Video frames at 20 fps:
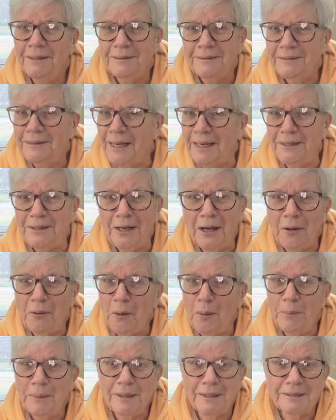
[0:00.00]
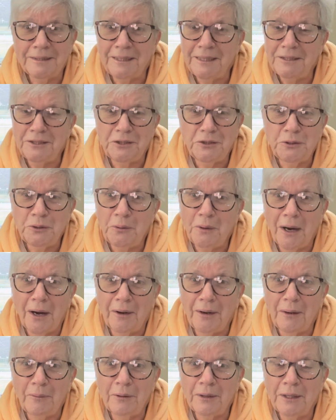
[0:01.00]
Danielle, hope it doesn't hit you too
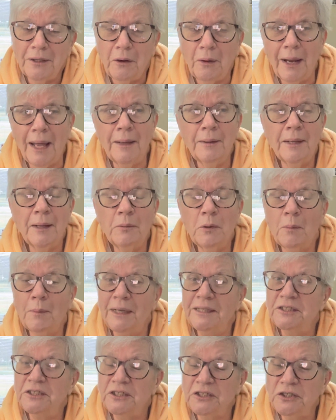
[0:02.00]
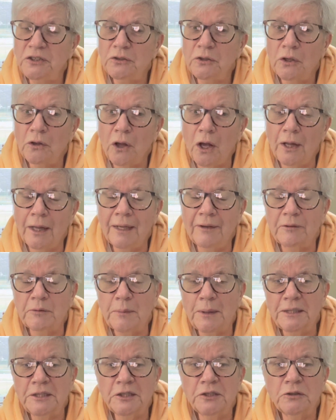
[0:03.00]
hard. I really don't. And then where my sister-in-law
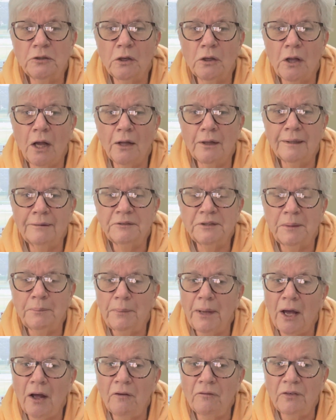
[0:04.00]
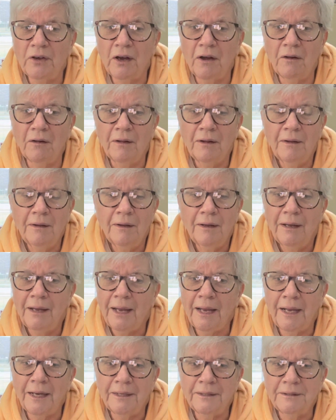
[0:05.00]
lives in Belleville,
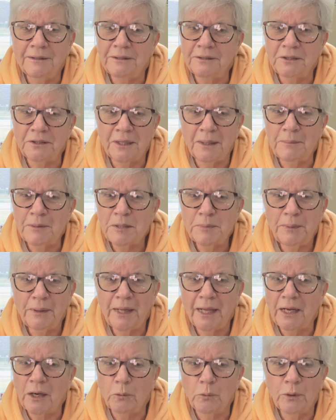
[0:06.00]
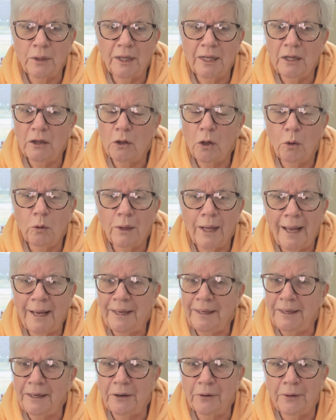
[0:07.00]
and it must be like a really
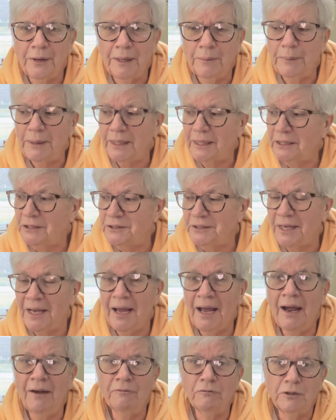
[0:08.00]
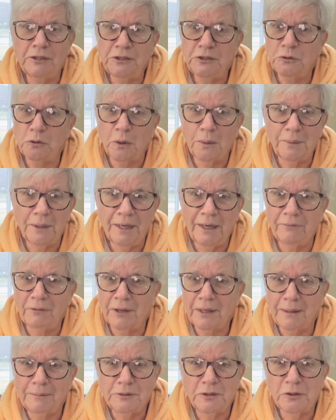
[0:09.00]
low-lying area because every storm that
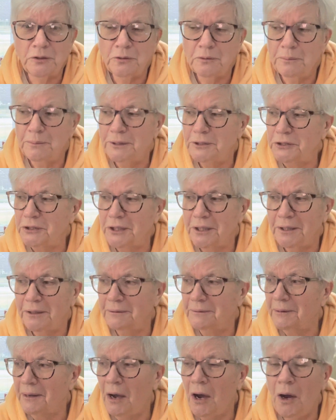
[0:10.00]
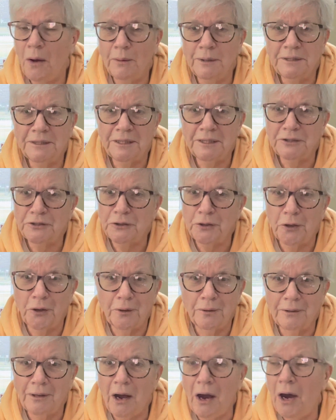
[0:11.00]
ever comes through Michigan always hits
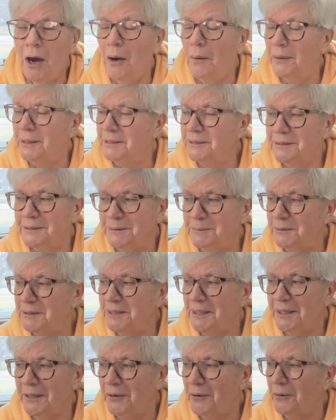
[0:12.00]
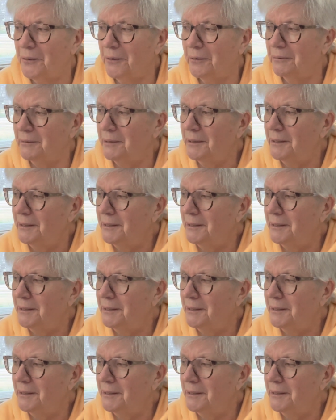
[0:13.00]
her, always seems to hit her.